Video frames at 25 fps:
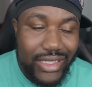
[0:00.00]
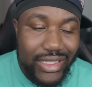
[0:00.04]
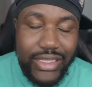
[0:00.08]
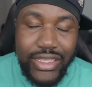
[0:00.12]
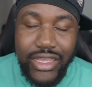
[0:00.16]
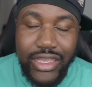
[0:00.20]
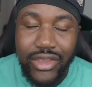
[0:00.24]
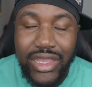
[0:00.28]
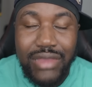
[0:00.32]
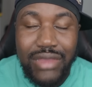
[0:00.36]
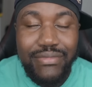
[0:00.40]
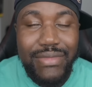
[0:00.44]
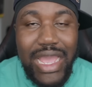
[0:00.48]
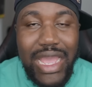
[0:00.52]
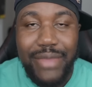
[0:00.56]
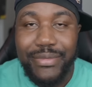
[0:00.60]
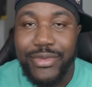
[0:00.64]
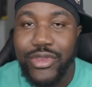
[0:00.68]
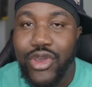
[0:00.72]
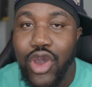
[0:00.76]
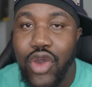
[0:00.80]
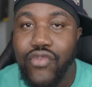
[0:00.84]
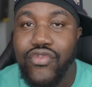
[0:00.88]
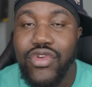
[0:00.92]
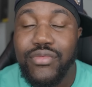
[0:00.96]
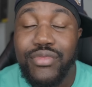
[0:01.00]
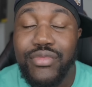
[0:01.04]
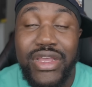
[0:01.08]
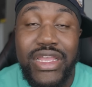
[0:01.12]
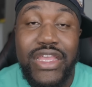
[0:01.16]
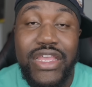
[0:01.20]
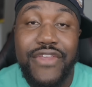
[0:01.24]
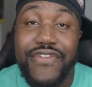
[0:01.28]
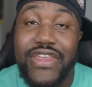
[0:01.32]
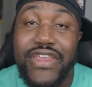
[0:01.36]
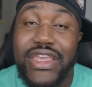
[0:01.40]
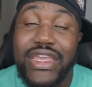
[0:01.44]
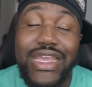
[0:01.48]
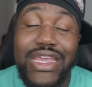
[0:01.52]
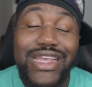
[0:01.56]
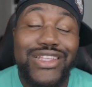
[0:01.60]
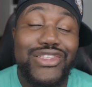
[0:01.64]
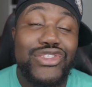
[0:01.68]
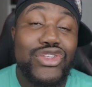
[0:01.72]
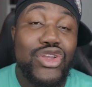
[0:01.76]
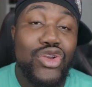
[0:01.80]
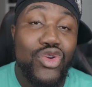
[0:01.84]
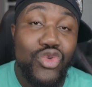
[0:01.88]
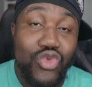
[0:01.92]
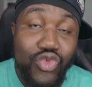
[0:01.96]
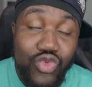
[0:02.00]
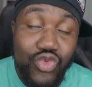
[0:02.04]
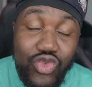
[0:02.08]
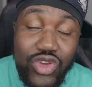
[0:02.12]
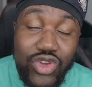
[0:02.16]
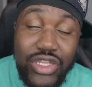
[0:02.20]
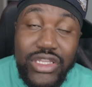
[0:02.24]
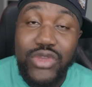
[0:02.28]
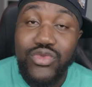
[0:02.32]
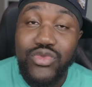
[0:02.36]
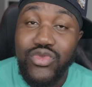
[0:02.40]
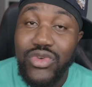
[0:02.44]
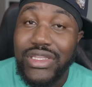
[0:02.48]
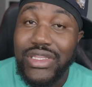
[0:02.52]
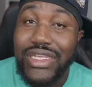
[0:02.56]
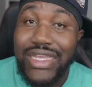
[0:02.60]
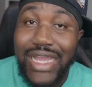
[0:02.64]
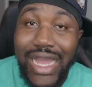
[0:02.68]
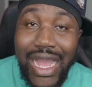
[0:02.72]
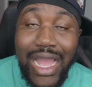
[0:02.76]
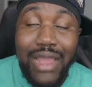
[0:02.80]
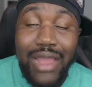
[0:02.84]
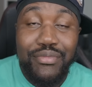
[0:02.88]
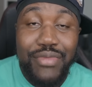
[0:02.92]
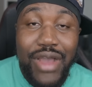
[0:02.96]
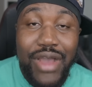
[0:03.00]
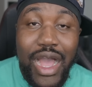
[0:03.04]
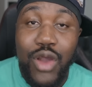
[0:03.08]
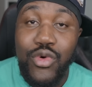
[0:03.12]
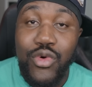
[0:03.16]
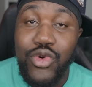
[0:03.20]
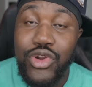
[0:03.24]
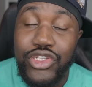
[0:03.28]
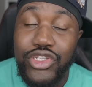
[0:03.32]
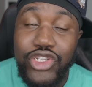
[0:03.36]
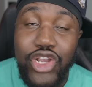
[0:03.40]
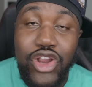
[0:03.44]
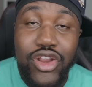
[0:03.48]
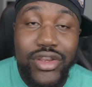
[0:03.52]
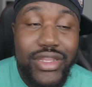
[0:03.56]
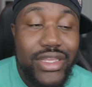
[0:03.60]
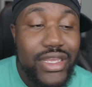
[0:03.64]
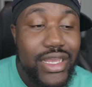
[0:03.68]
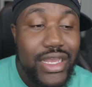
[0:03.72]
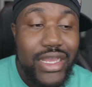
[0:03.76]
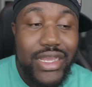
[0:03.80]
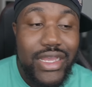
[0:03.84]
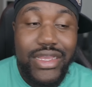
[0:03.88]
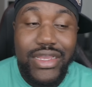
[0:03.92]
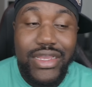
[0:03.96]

it might be over. But if he gets a really, really high power attorney,